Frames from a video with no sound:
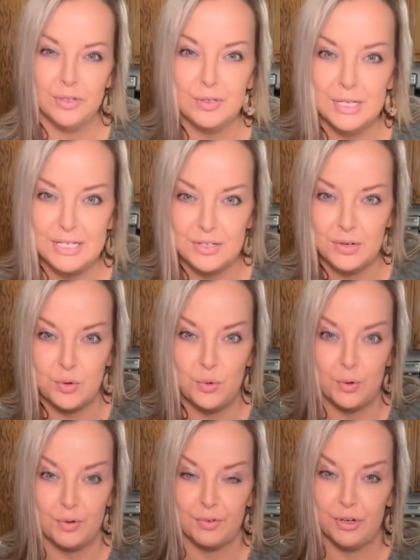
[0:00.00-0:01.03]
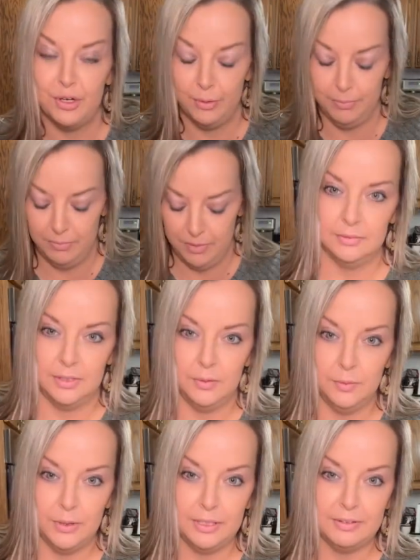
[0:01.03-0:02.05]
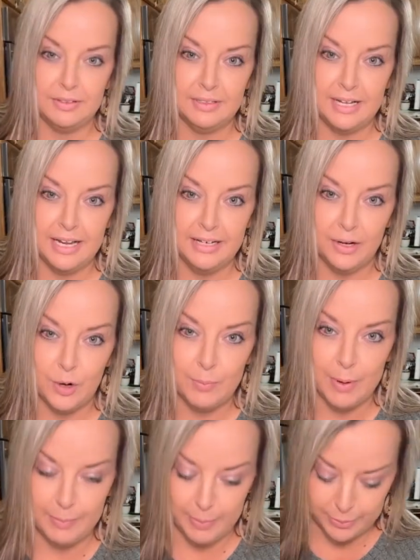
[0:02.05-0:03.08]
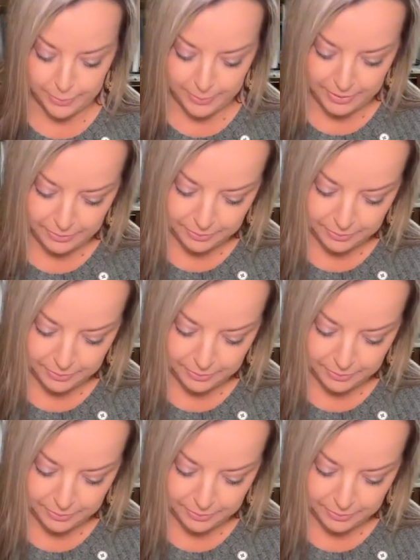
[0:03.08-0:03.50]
less than 1/4 cup. Don't look at the date on my buttermilk.